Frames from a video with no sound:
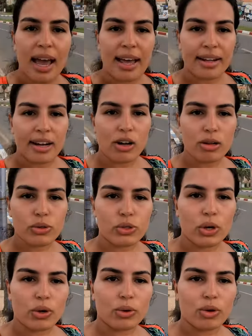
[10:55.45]
And then
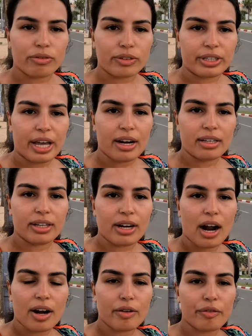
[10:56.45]
also over there, there
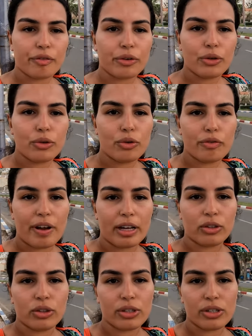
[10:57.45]
are a few
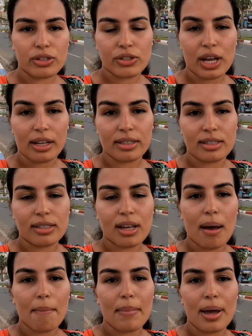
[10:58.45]
vendors selling
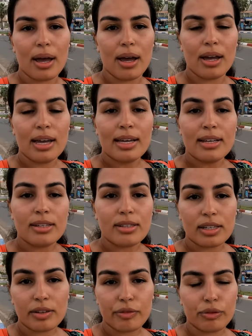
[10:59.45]
some uh,
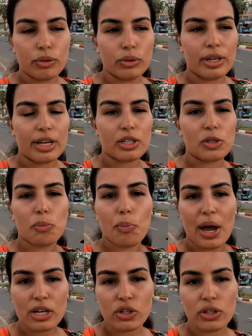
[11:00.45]
seafood,
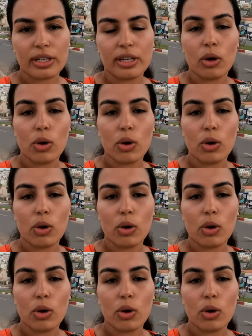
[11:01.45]
especially